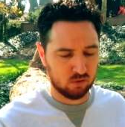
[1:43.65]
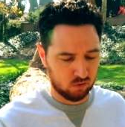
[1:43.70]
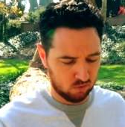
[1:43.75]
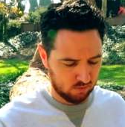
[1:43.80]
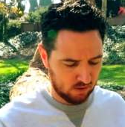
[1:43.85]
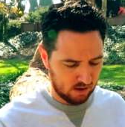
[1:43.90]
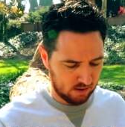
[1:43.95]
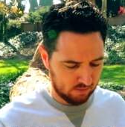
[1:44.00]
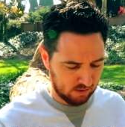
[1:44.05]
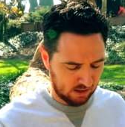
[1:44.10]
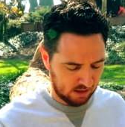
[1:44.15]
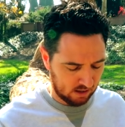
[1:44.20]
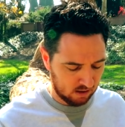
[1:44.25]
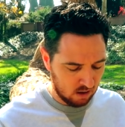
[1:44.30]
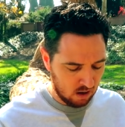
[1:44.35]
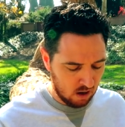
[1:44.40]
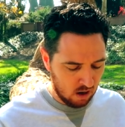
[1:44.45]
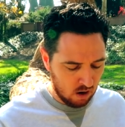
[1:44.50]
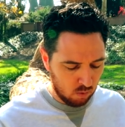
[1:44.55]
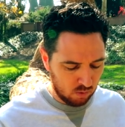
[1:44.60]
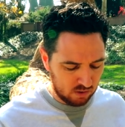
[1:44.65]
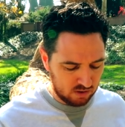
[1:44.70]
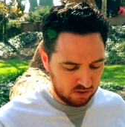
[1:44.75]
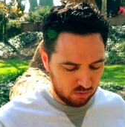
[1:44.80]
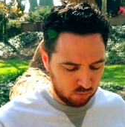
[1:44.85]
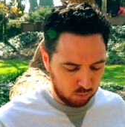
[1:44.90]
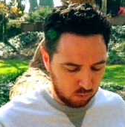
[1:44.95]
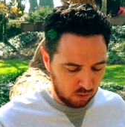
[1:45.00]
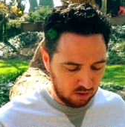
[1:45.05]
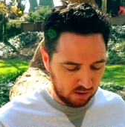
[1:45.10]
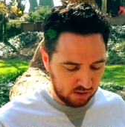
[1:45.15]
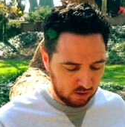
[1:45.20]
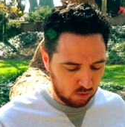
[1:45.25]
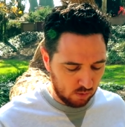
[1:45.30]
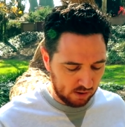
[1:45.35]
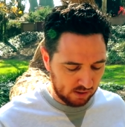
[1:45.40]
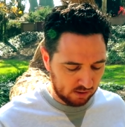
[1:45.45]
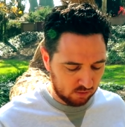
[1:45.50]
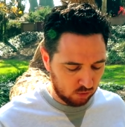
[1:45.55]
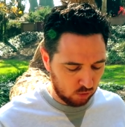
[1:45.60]
survived that, which is really
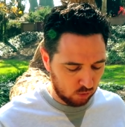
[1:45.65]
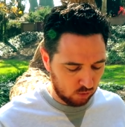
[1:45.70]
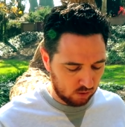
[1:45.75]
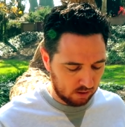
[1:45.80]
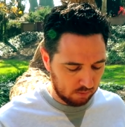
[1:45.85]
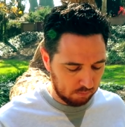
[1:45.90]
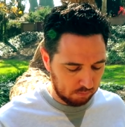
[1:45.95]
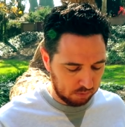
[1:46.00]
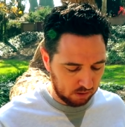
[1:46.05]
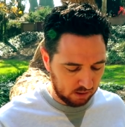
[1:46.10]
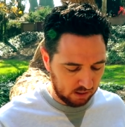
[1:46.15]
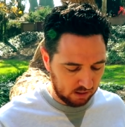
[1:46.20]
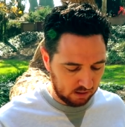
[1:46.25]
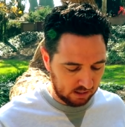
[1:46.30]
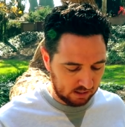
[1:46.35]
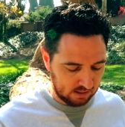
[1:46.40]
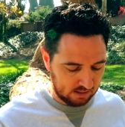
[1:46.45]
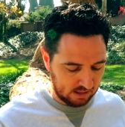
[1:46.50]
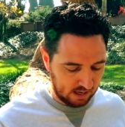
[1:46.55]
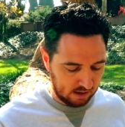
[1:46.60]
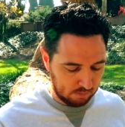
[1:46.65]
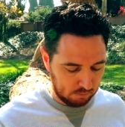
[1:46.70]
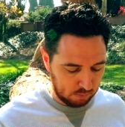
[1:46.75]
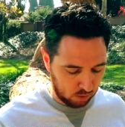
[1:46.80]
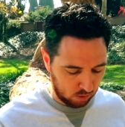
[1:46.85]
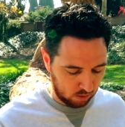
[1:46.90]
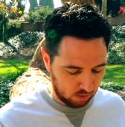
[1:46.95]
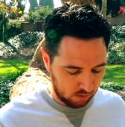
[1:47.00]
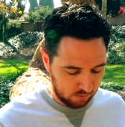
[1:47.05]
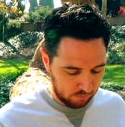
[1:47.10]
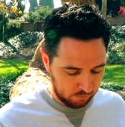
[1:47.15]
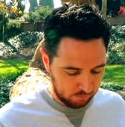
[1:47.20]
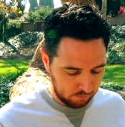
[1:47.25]
going to completely damper